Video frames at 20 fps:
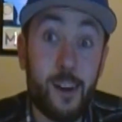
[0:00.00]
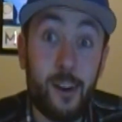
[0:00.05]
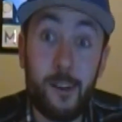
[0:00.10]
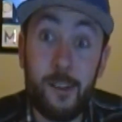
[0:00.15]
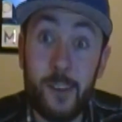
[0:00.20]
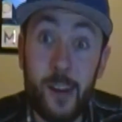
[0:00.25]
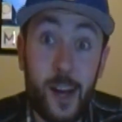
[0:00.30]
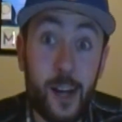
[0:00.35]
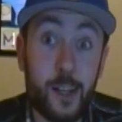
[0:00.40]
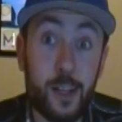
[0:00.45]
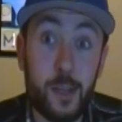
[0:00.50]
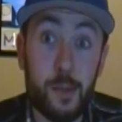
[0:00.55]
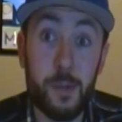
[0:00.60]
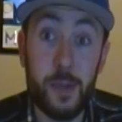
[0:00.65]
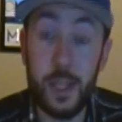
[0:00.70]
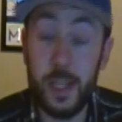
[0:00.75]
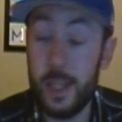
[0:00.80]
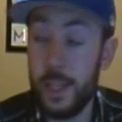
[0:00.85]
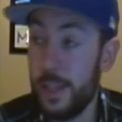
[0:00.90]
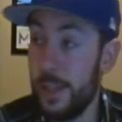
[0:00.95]
are not going to
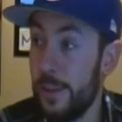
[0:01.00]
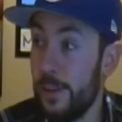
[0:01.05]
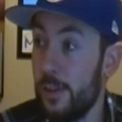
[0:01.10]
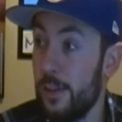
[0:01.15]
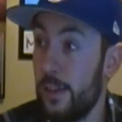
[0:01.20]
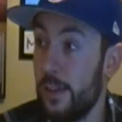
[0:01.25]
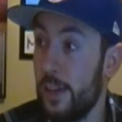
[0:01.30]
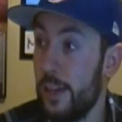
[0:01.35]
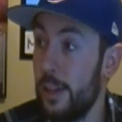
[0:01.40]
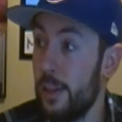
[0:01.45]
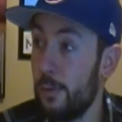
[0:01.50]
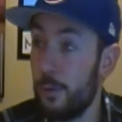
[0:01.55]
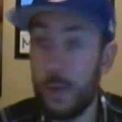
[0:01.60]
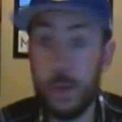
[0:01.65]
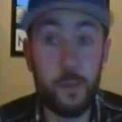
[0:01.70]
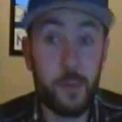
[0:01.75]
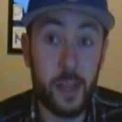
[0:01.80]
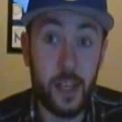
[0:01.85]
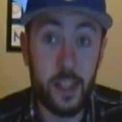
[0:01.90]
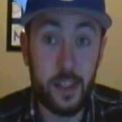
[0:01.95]
be in in the re-